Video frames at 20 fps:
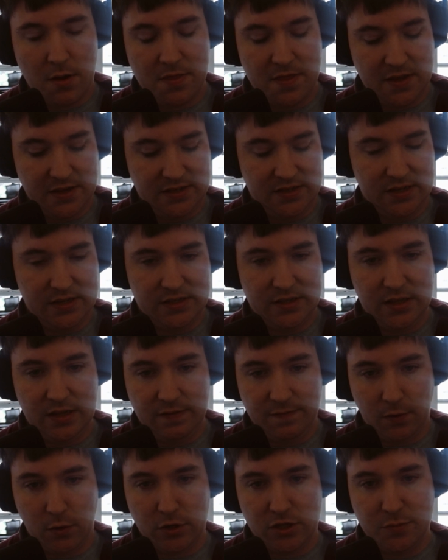This is the
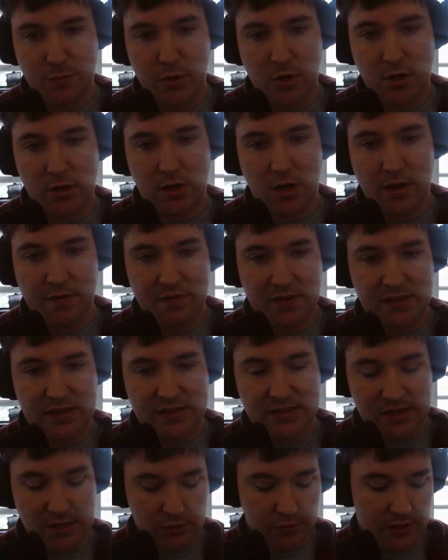first book of the
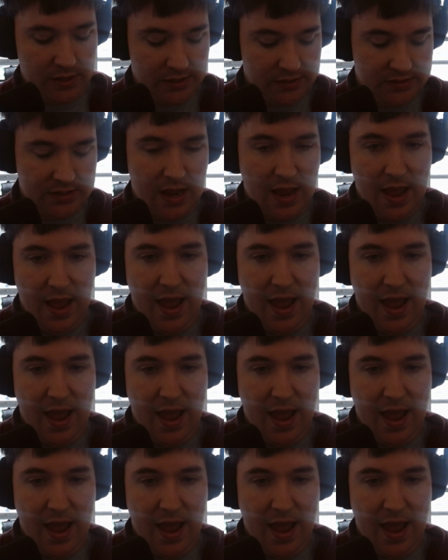series,